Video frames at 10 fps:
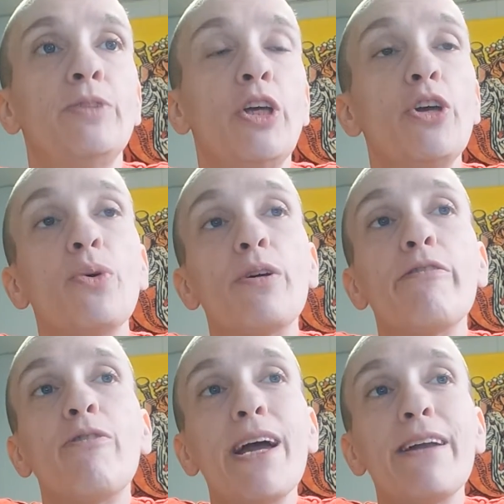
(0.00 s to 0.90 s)
You're
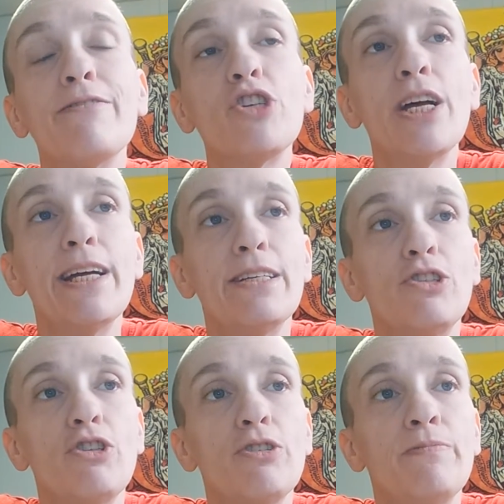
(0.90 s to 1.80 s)
afraid of
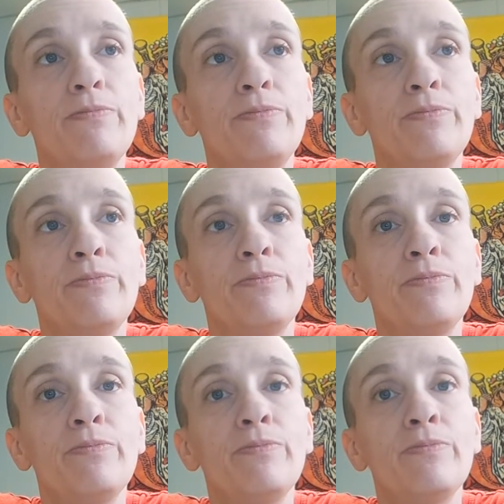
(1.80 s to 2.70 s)
change.
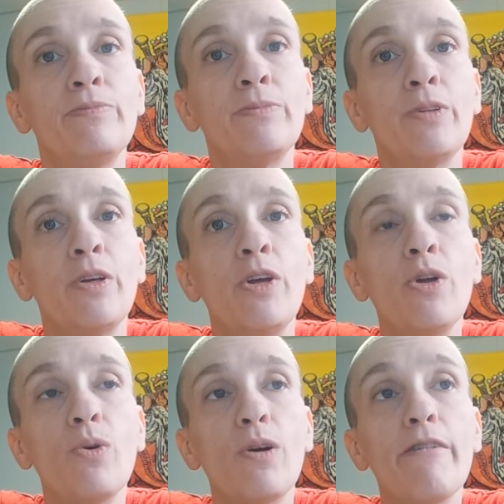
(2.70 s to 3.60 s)

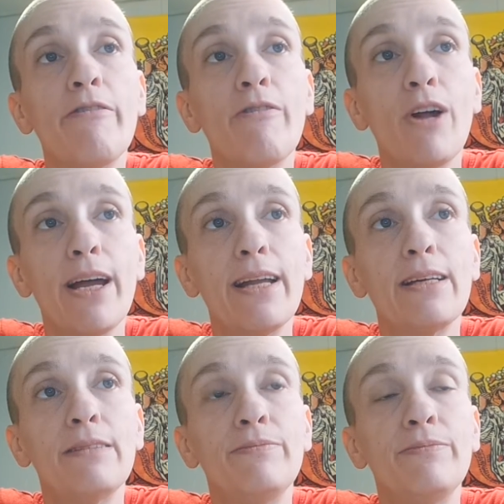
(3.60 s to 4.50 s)
You're afraid.
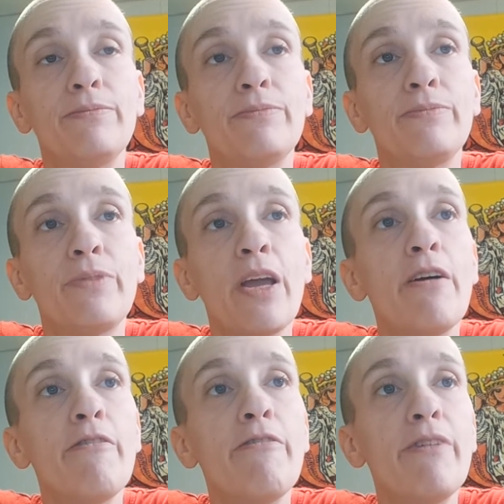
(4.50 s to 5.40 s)

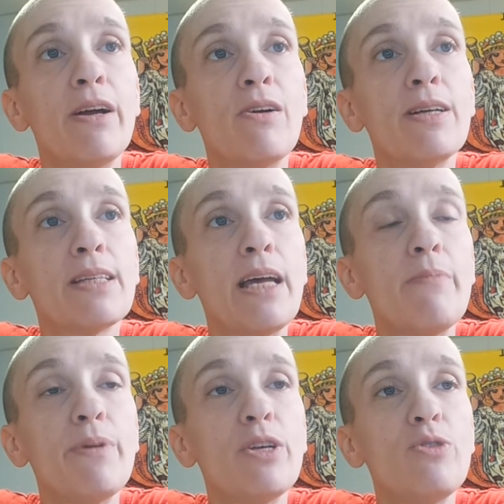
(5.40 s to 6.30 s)
Fear is
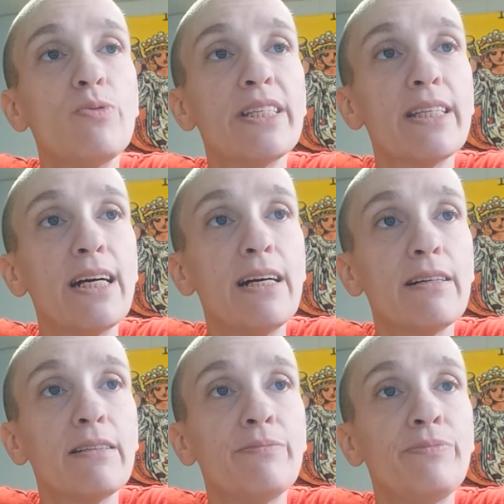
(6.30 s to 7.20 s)
keeping you stuck.
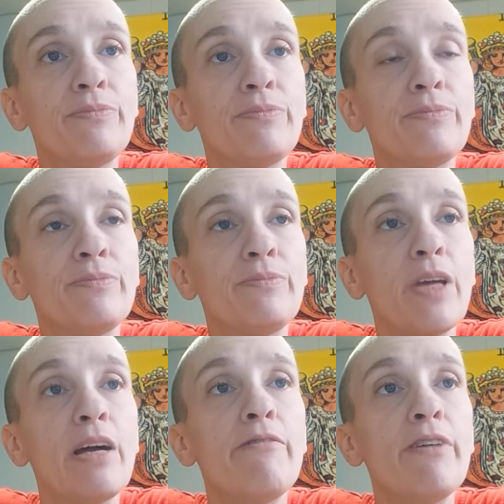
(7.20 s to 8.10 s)

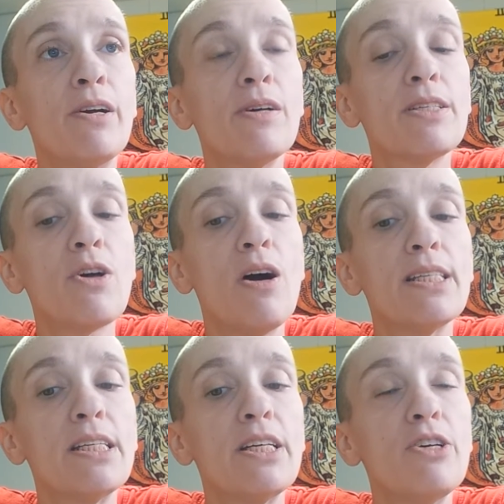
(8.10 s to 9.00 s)
Fear is
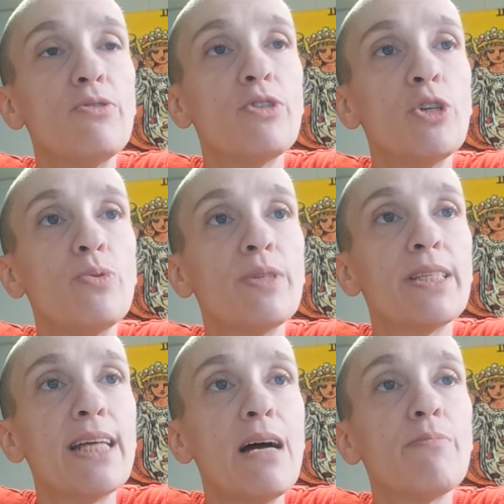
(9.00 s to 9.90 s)
causing you to
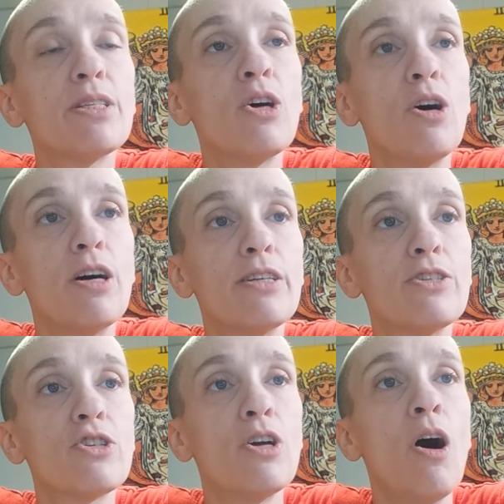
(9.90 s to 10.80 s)

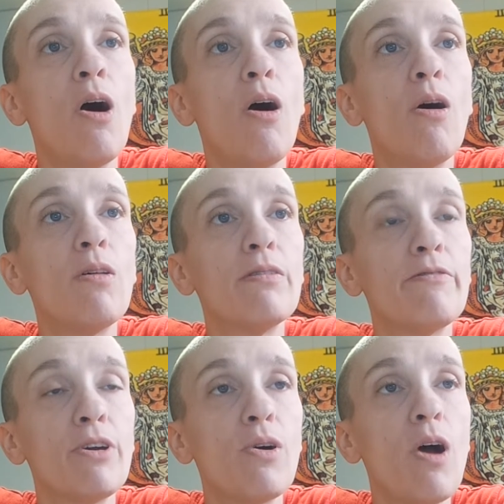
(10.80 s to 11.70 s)
sabotage all of
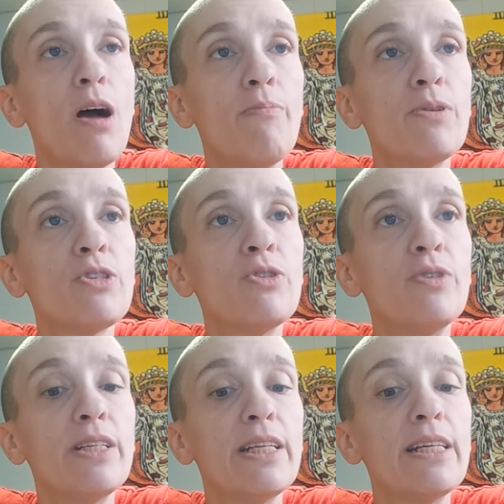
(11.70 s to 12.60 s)
your
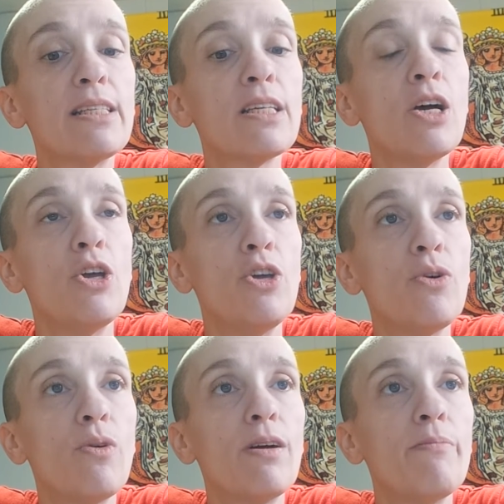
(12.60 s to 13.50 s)
opportunities,
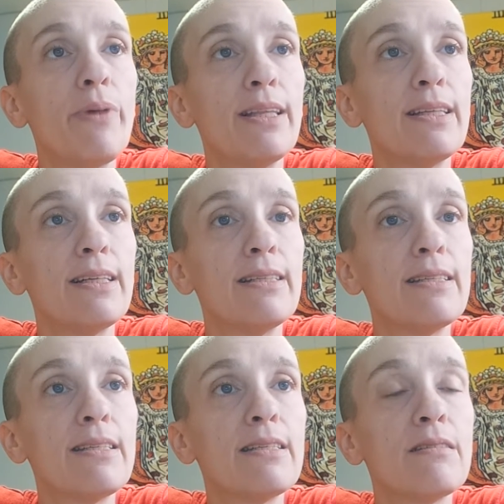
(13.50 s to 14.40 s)
your
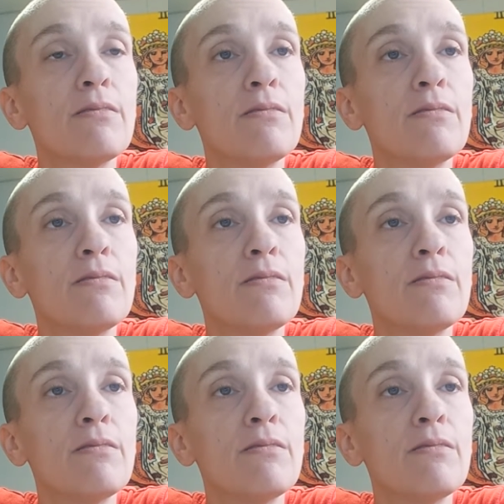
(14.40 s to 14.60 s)
abundance,